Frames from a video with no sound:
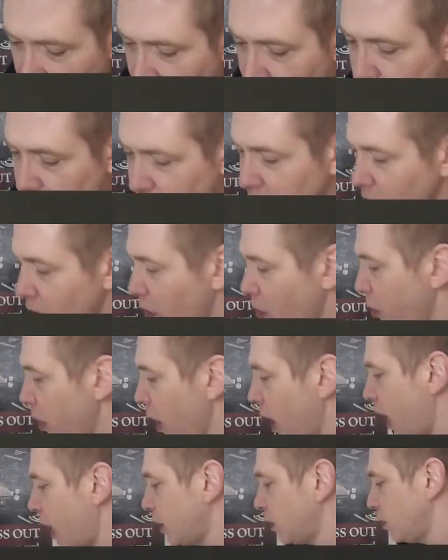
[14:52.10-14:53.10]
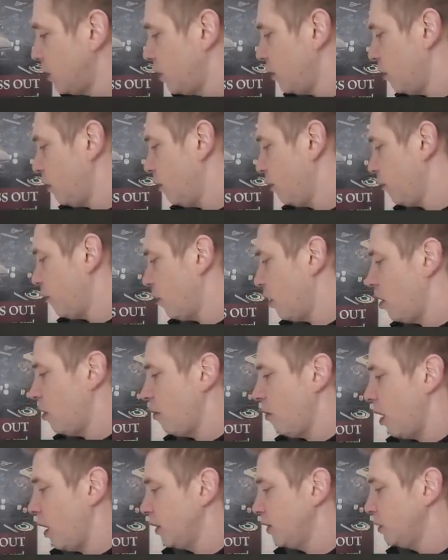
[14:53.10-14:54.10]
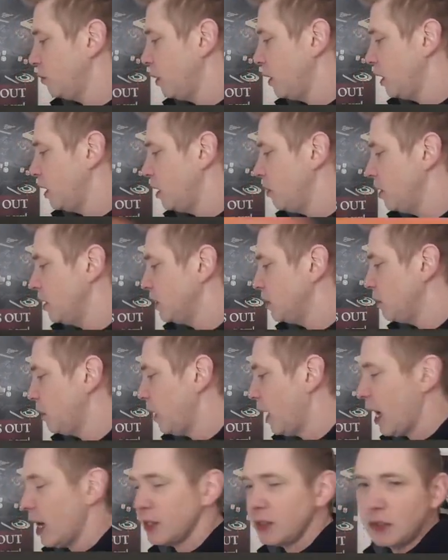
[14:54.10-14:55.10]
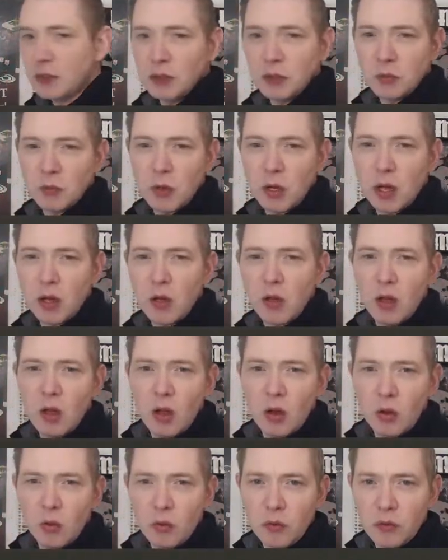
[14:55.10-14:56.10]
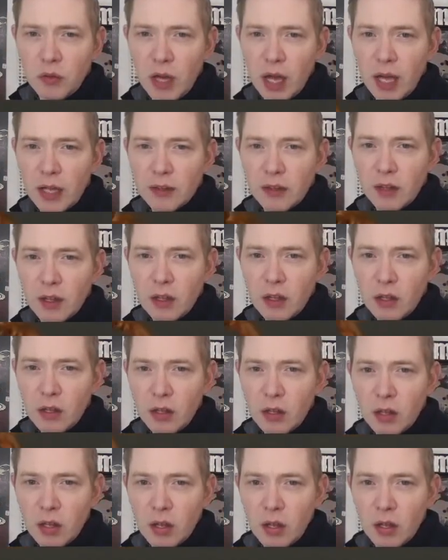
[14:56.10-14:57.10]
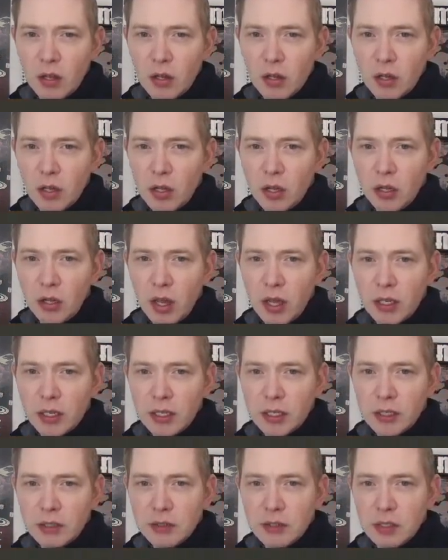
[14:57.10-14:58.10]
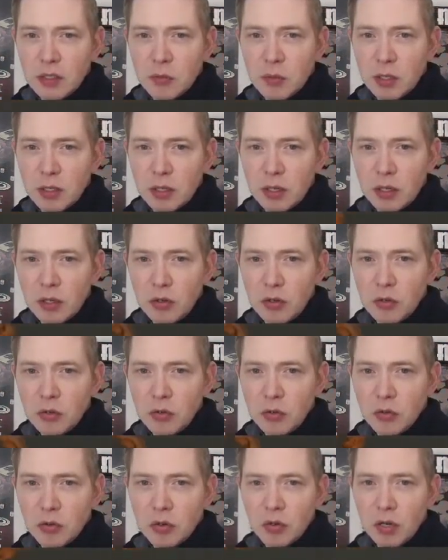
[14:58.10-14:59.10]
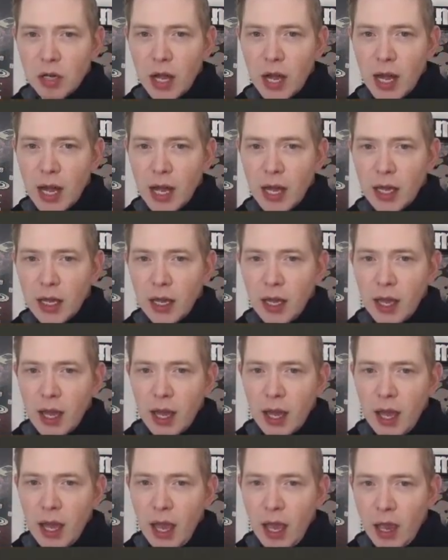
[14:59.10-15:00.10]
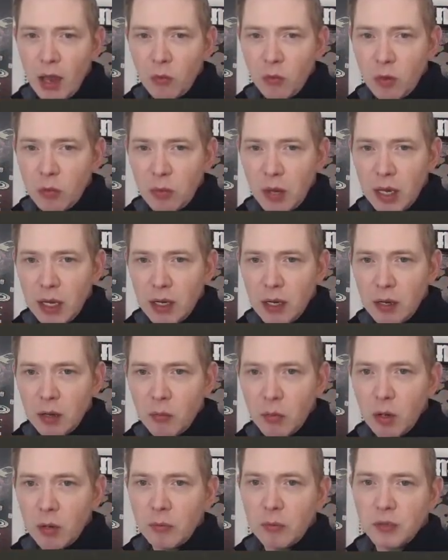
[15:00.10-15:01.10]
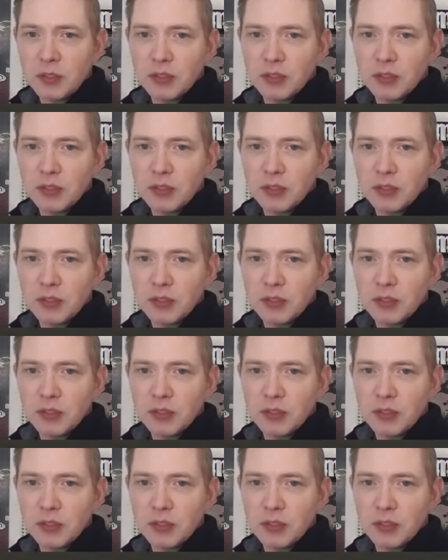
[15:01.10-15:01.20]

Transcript: is a blast from uh, Spikey Bits Past as well. We've got the Gluttony Demon Deuter guy, and we painted him up